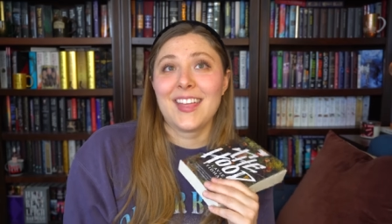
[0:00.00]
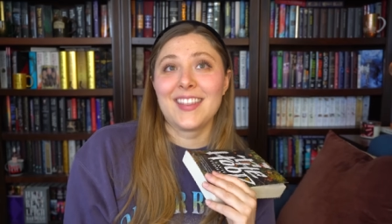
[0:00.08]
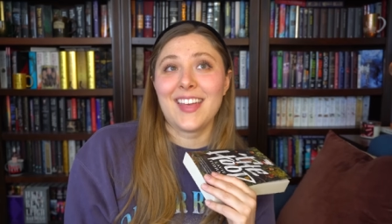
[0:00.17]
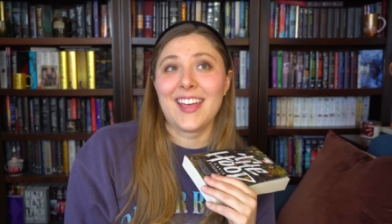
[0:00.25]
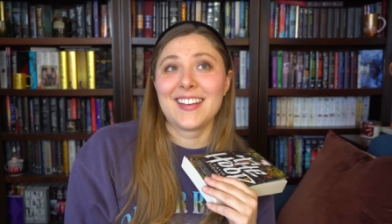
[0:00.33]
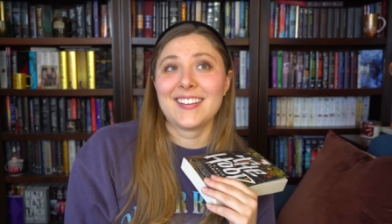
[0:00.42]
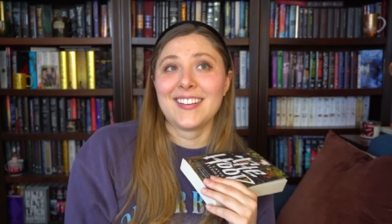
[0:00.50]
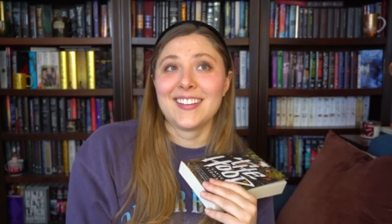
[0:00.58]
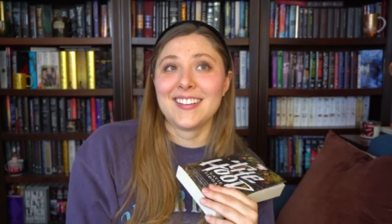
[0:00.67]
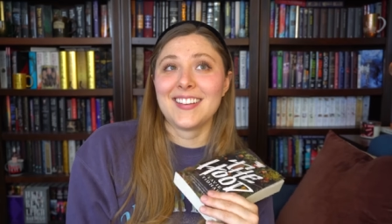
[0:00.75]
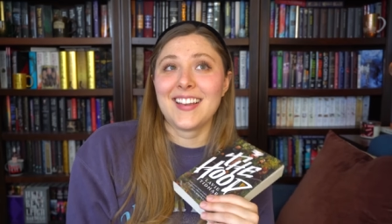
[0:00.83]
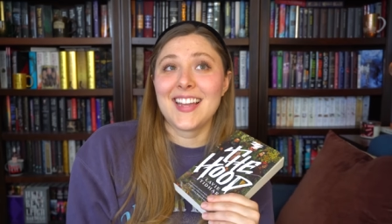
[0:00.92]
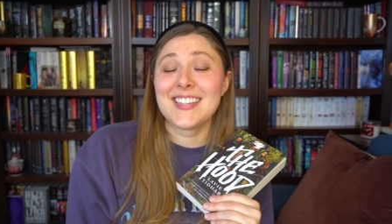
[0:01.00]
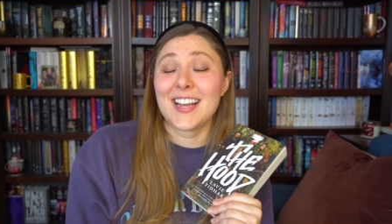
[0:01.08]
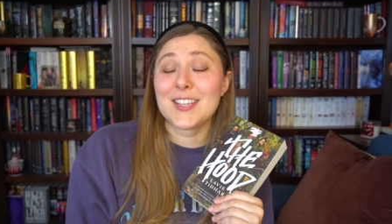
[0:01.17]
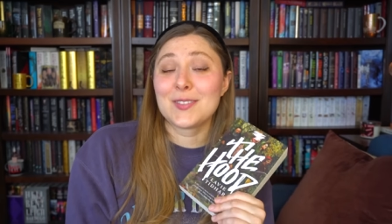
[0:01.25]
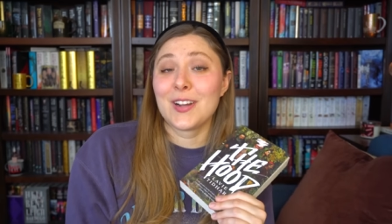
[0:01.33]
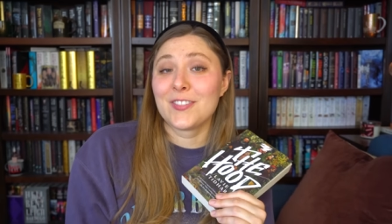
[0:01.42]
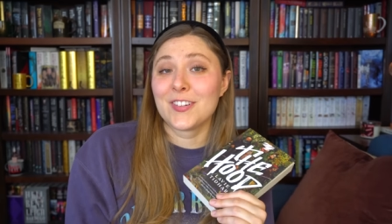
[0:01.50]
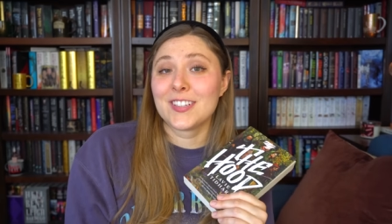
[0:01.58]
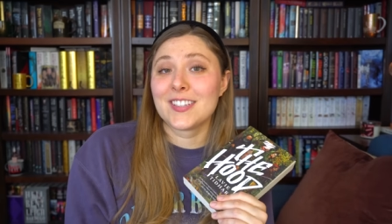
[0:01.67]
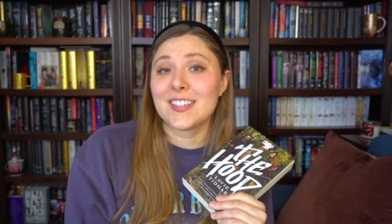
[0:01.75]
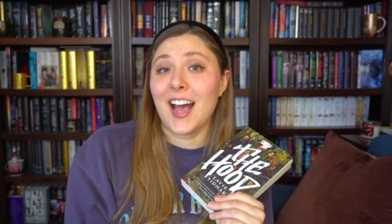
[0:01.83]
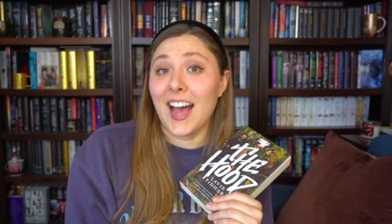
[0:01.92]
And then it does
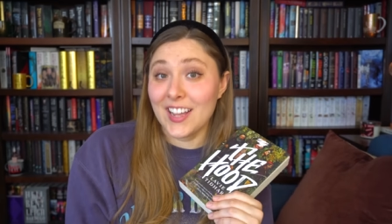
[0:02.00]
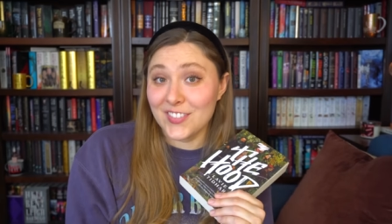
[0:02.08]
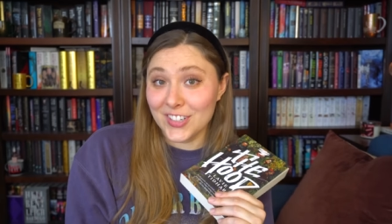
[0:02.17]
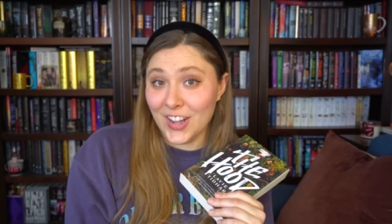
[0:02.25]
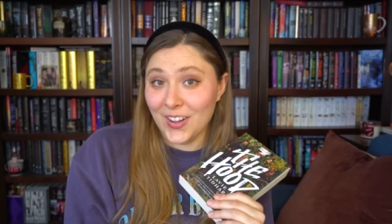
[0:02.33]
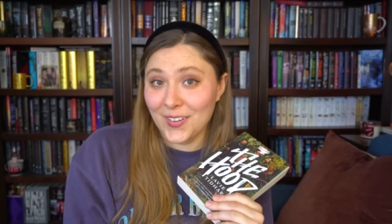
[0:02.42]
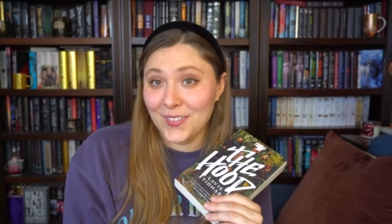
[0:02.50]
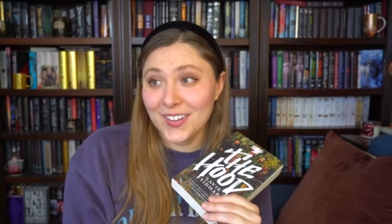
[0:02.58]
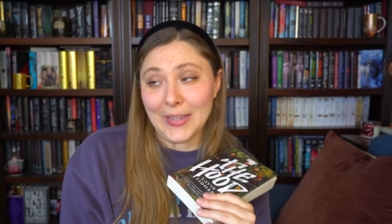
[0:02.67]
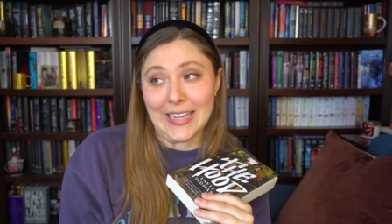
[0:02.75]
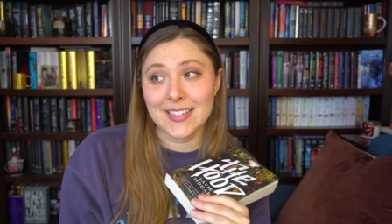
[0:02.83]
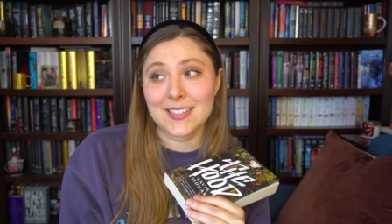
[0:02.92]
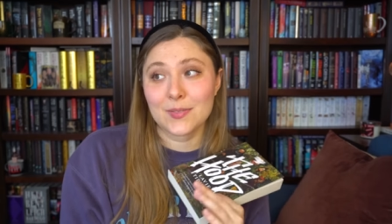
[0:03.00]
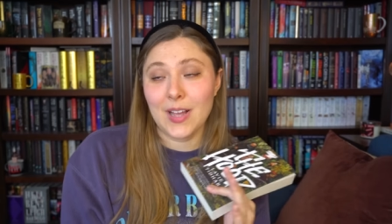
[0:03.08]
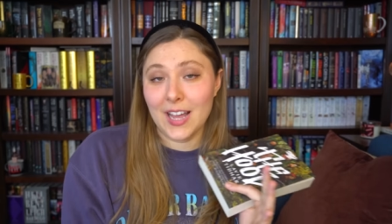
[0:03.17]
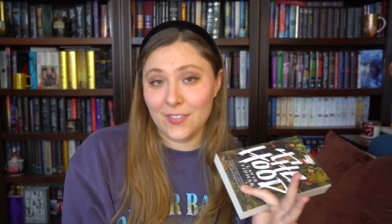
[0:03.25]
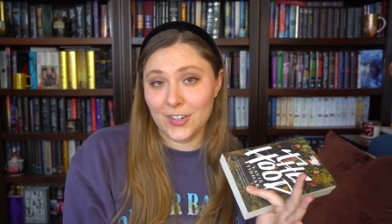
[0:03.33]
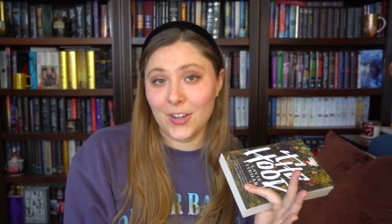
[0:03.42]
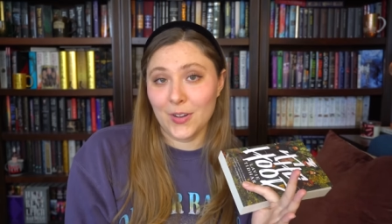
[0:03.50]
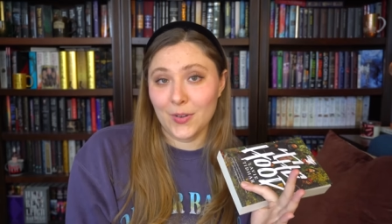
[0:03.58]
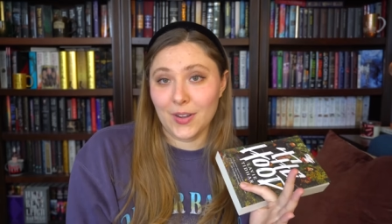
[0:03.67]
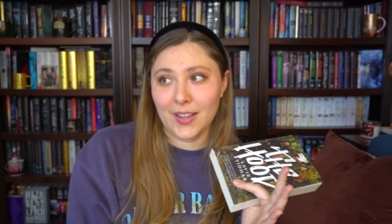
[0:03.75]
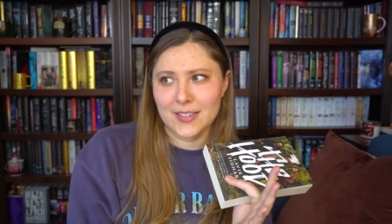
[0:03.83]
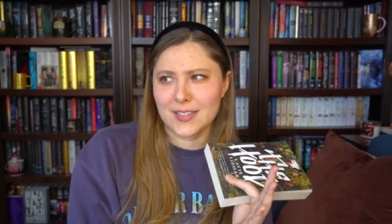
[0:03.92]
reference Ivanhoe because
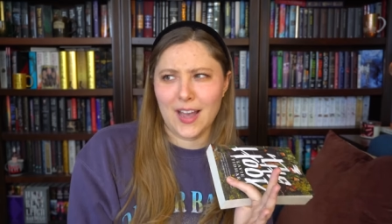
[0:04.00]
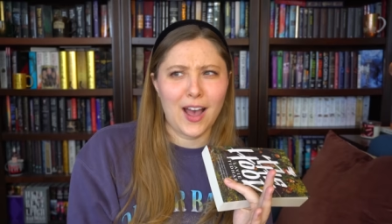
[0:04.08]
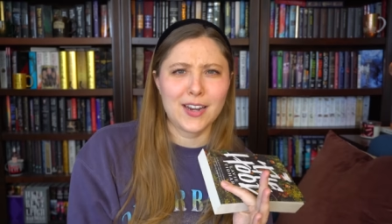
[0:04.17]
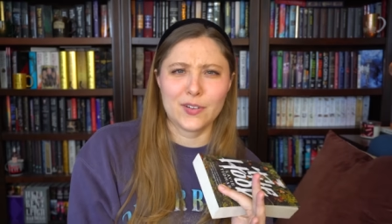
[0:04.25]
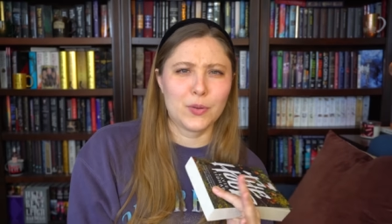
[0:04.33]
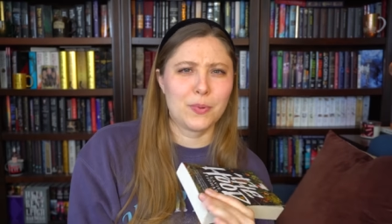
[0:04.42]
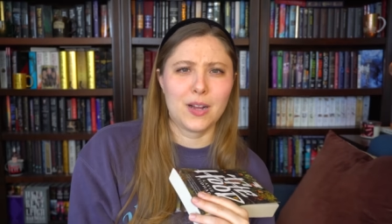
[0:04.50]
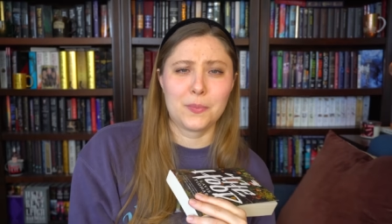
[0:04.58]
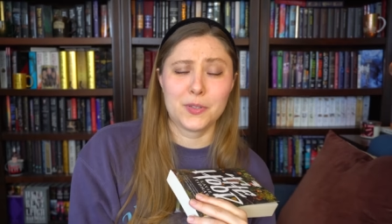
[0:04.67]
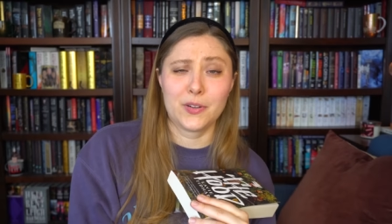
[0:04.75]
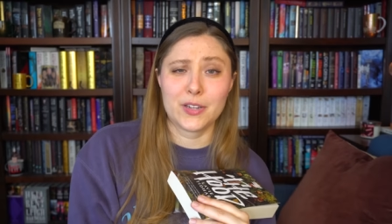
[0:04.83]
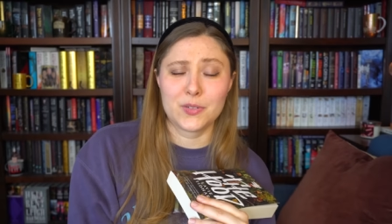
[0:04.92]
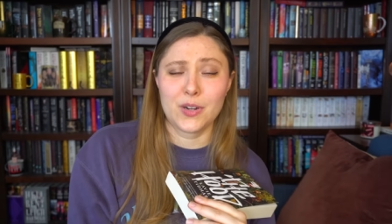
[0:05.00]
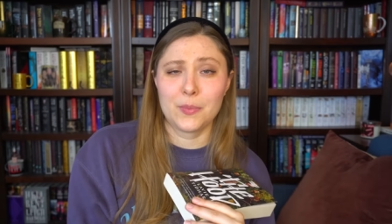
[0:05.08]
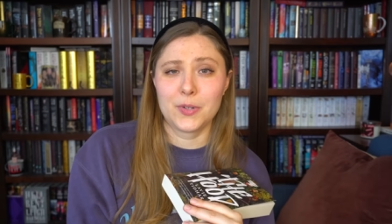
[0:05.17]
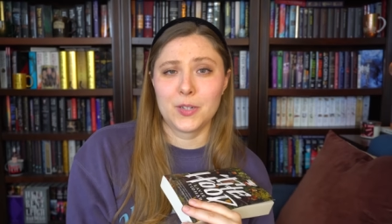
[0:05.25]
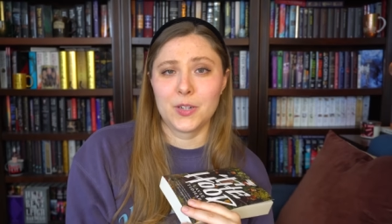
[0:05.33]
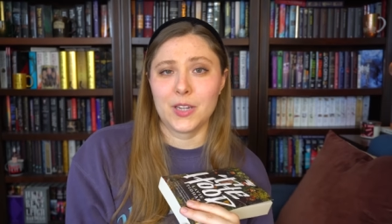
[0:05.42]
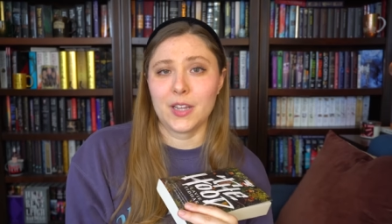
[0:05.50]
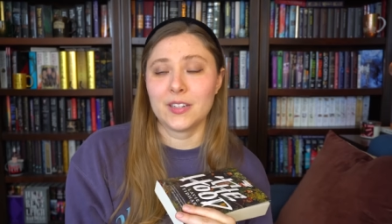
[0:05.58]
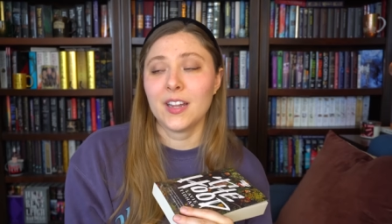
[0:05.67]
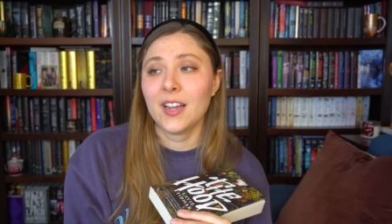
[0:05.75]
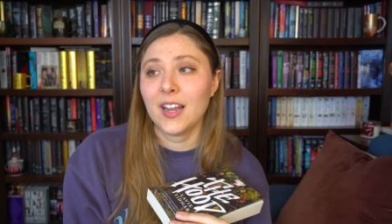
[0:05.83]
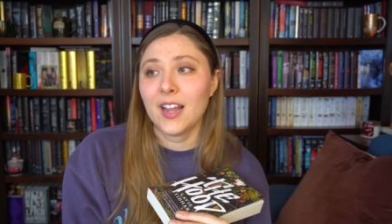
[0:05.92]
Ivanhoe is kind of what popularized Robin Hood again.